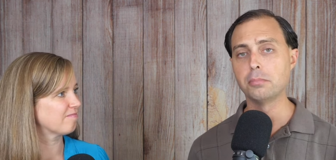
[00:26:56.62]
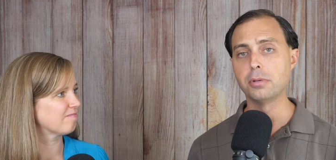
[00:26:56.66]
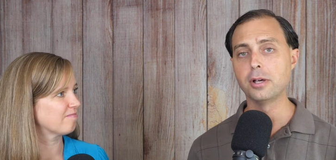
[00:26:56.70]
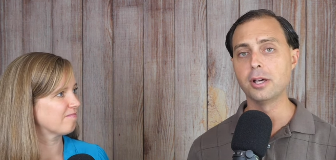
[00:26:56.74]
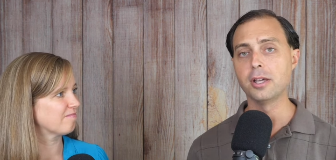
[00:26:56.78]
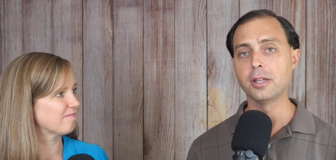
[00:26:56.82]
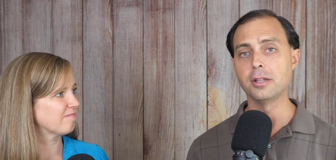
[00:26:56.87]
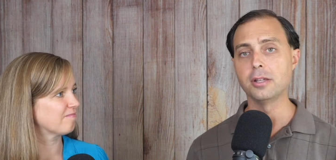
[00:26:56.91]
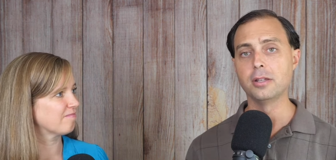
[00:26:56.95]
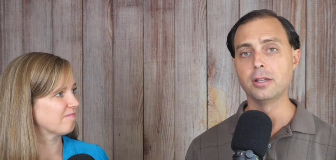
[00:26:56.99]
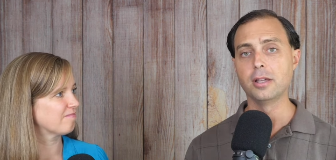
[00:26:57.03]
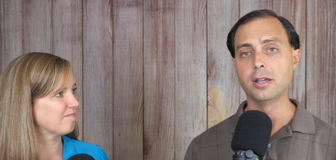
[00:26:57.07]

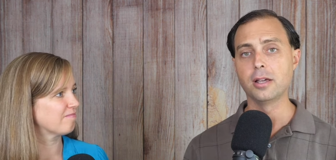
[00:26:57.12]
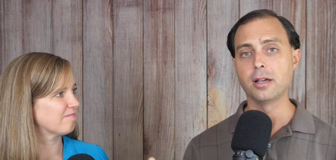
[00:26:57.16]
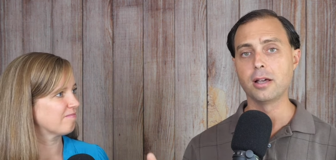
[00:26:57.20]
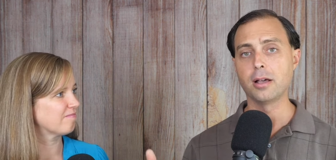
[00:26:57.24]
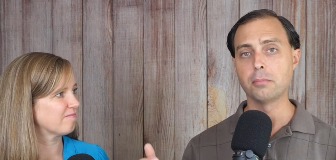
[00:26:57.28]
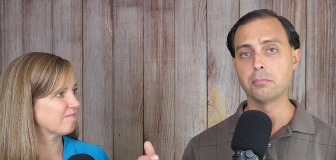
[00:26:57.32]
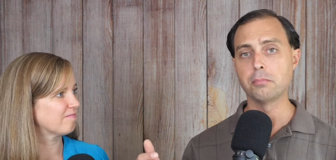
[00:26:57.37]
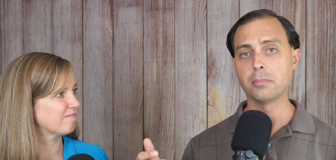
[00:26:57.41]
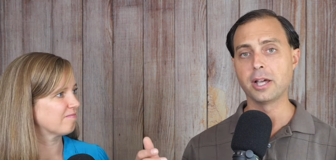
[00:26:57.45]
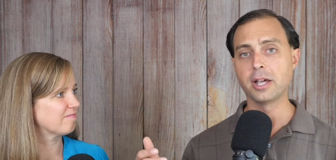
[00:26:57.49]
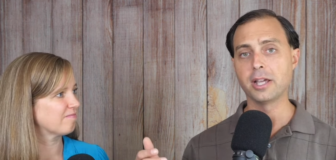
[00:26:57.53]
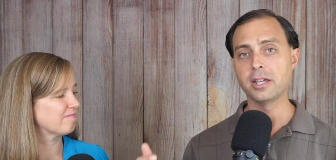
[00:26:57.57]
Speaker 1: but
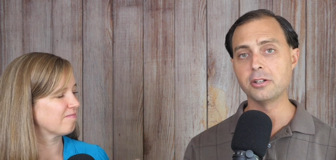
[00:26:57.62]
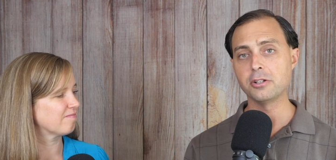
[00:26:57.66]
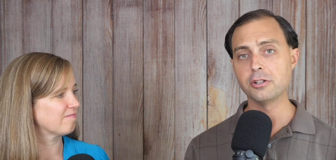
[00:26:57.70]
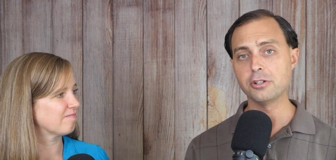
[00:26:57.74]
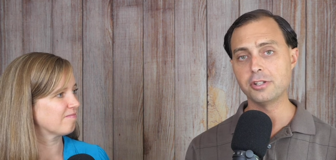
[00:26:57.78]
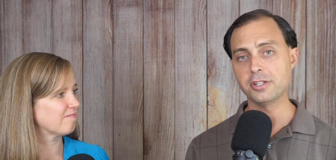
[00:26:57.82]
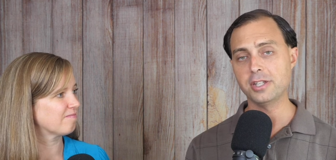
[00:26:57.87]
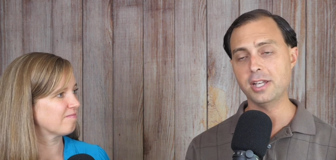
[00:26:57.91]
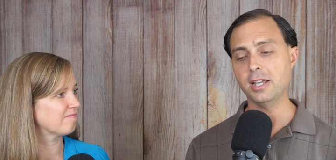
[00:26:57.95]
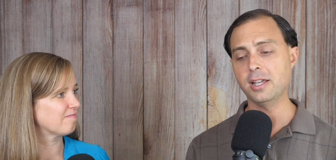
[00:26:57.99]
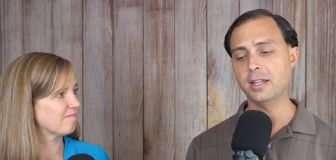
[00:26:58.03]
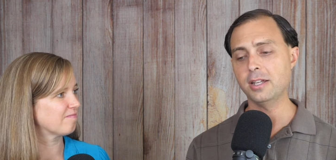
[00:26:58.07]
my
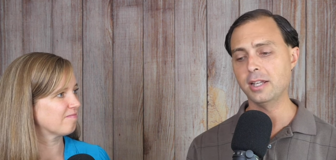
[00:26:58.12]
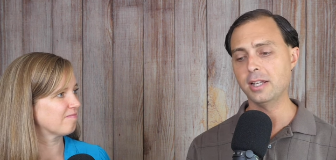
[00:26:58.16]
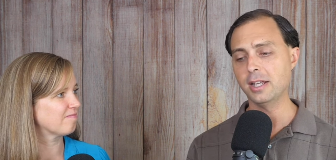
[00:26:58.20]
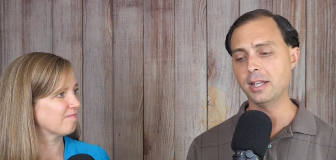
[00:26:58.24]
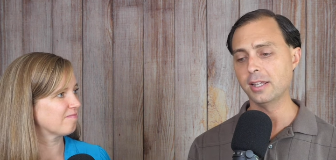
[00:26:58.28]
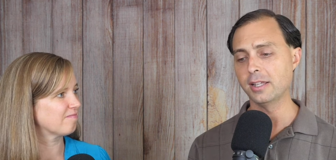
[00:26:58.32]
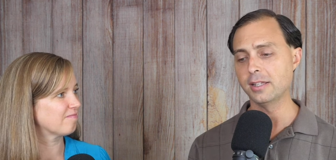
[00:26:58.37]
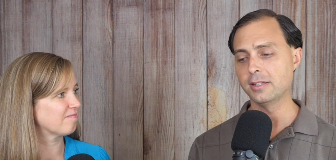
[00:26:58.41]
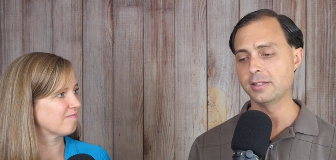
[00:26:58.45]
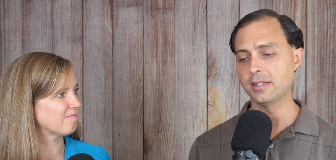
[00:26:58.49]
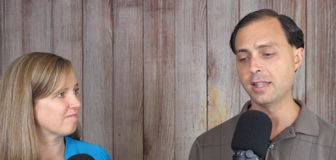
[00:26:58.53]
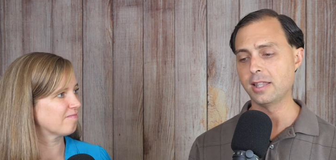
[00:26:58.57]
understanding
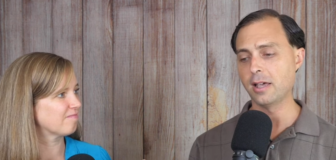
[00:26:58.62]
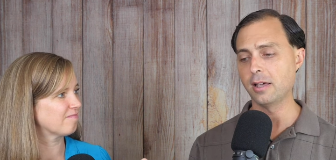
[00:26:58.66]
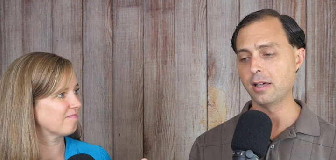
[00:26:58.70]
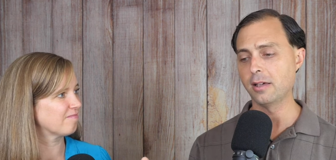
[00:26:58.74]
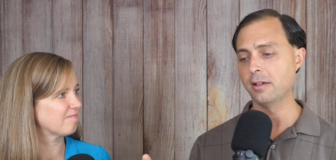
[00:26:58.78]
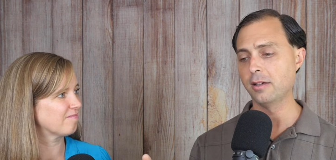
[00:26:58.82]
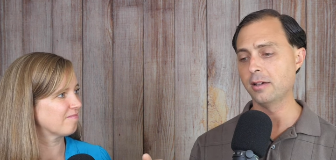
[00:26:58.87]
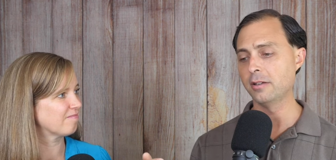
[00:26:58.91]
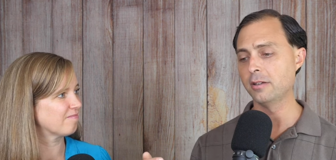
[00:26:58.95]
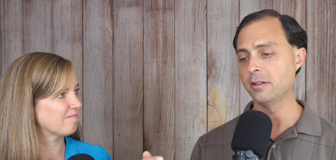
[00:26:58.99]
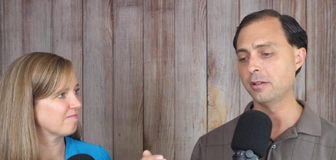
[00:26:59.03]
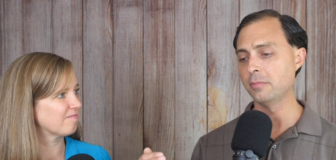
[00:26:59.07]
is that
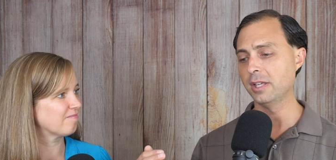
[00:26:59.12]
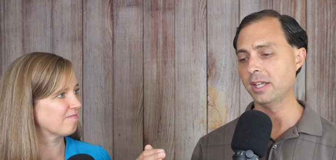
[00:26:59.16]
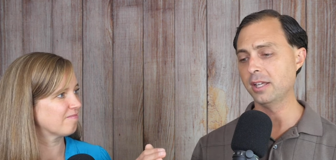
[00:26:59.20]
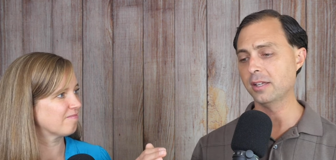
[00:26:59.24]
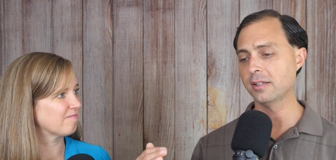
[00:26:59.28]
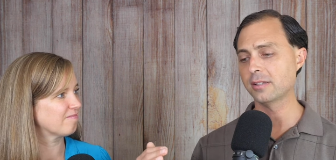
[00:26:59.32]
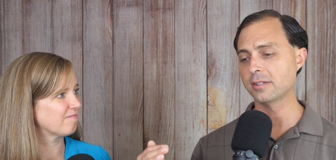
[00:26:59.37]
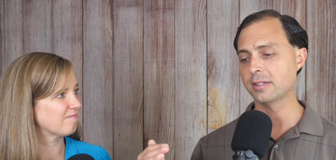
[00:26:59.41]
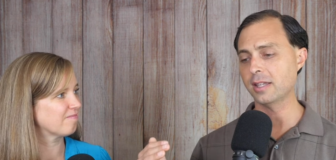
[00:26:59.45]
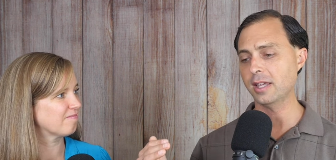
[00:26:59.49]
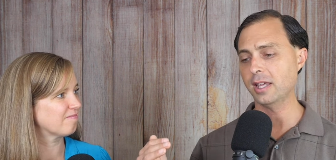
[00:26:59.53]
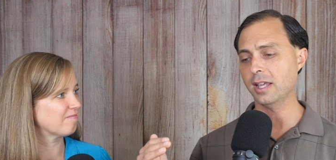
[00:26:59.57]
Honda
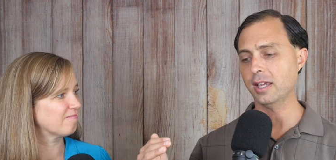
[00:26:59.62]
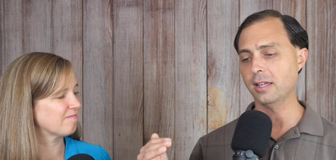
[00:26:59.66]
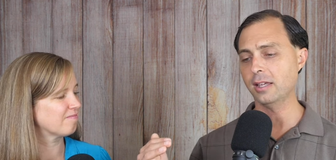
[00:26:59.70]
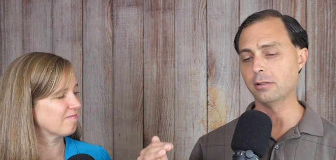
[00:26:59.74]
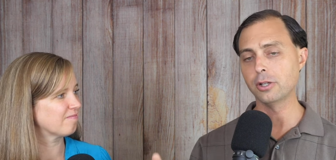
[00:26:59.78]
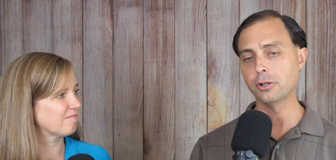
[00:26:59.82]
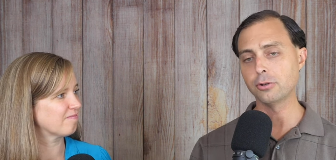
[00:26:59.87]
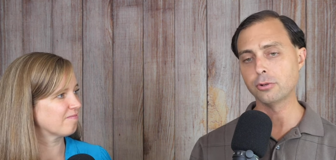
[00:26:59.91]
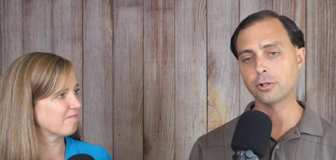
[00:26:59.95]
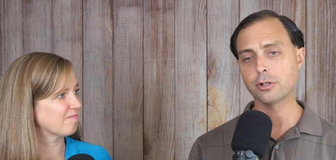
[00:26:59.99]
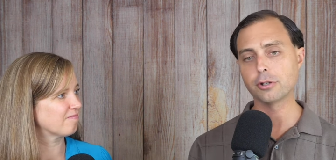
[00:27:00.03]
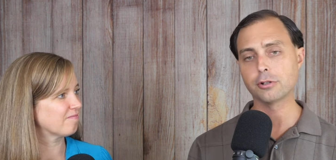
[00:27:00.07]
makes a
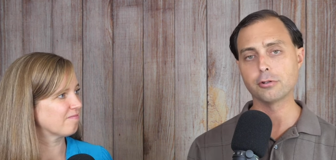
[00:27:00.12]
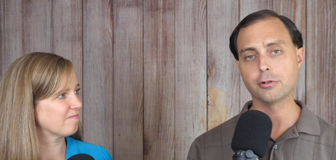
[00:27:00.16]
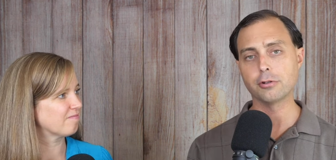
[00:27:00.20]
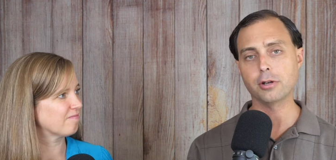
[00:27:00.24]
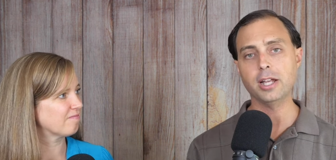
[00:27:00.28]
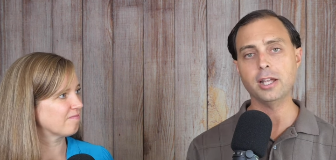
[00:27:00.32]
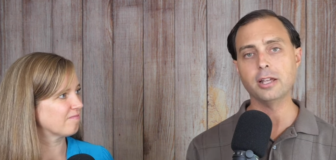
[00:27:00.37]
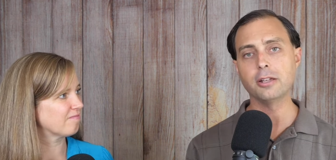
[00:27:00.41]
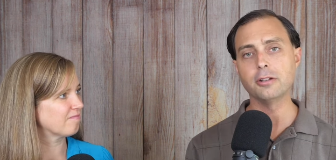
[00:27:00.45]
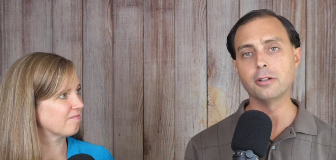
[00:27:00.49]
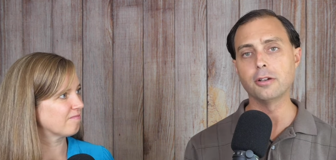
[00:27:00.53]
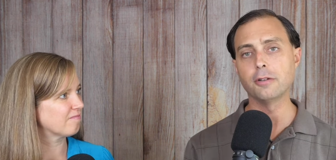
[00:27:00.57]
lower
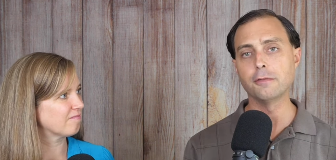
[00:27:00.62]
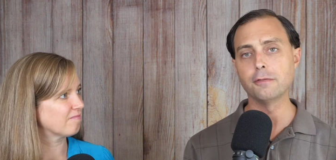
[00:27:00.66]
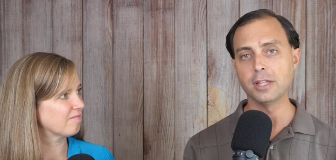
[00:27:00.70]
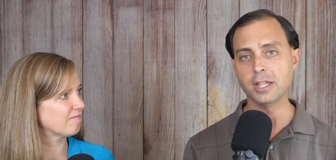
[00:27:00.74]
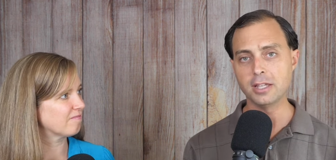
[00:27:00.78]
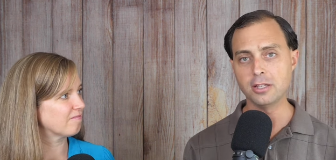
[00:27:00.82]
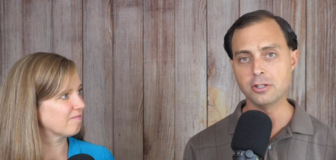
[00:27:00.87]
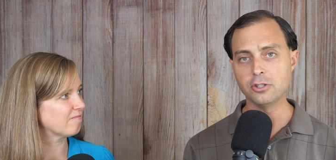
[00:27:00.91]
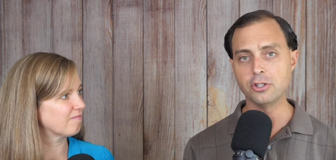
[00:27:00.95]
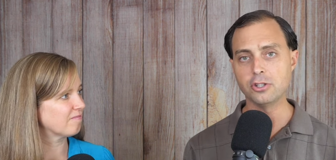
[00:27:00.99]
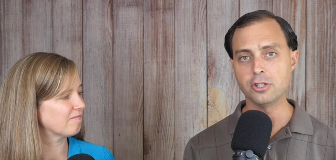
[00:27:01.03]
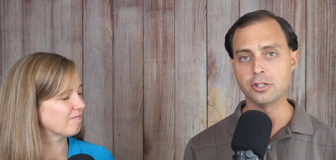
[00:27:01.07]
grade of
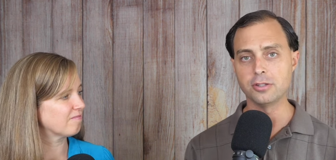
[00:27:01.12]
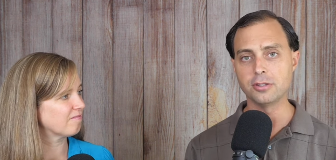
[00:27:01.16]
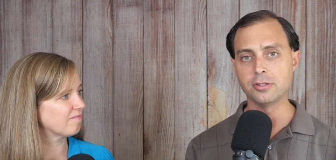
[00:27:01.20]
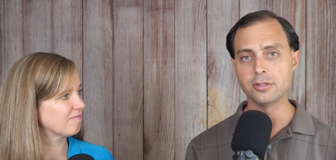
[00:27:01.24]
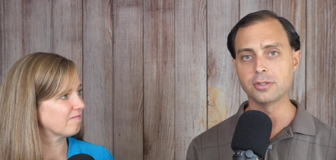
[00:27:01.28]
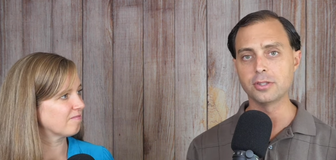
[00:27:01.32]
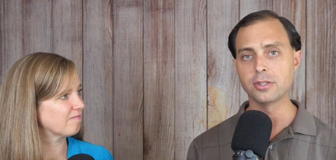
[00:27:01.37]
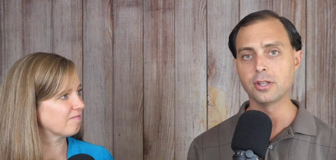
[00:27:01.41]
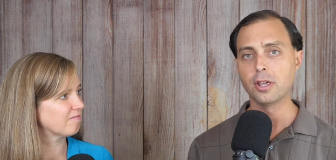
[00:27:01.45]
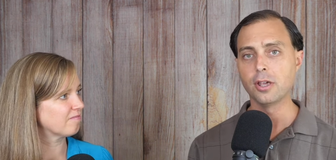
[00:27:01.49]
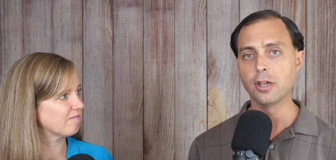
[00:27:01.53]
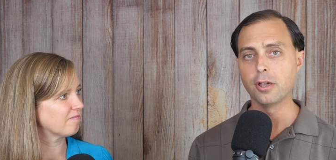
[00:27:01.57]

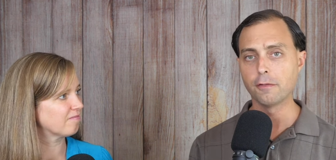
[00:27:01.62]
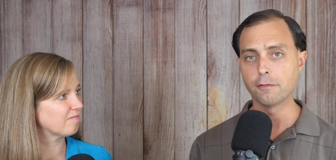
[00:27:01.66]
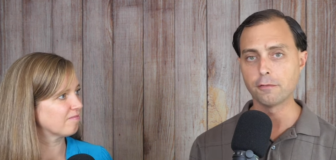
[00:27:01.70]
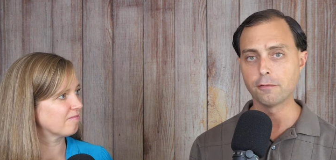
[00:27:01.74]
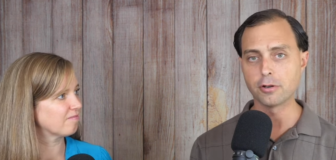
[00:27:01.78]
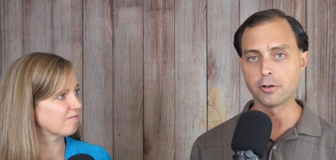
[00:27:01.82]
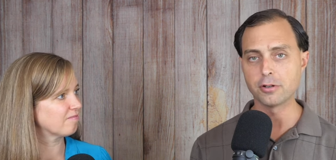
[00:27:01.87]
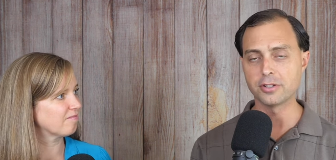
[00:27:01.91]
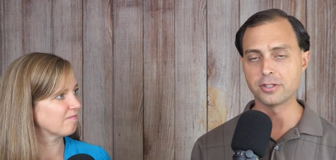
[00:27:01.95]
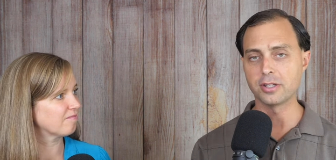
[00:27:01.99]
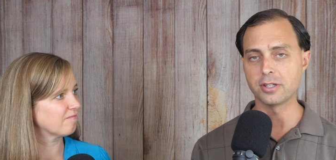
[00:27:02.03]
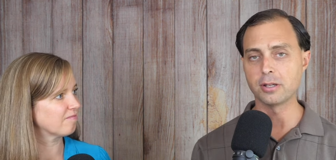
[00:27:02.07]
engines
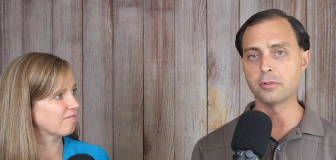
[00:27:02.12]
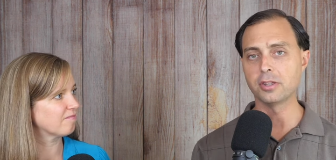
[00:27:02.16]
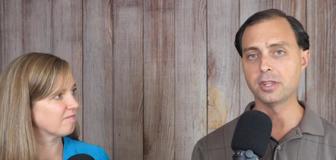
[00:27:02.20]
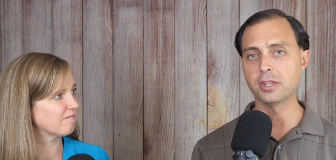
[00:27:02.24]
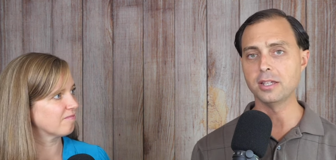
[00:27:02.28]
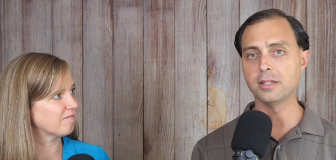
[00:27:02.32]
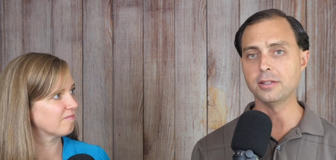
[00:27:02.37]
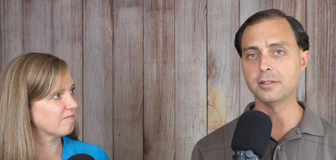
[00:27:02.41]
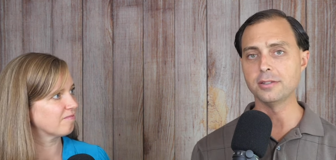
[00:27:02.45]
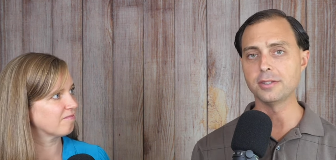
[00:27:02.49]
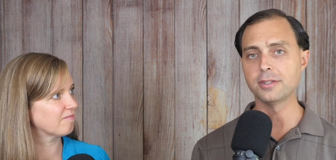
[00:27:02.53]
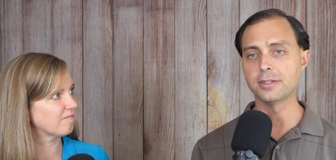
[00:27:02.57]
for some of
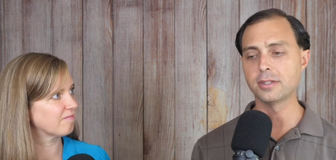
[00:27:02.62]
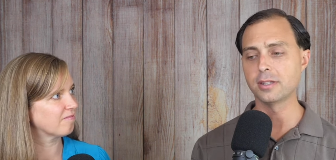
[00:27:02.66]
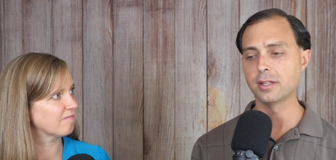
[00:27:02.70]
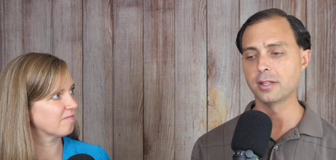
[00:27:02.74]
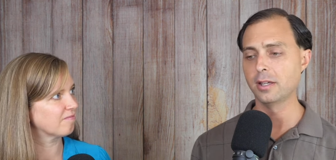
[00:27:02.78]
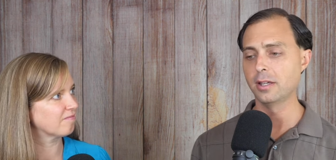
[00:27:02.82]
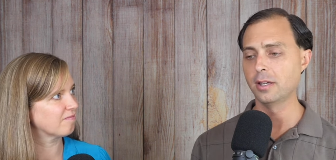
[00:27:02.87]
these.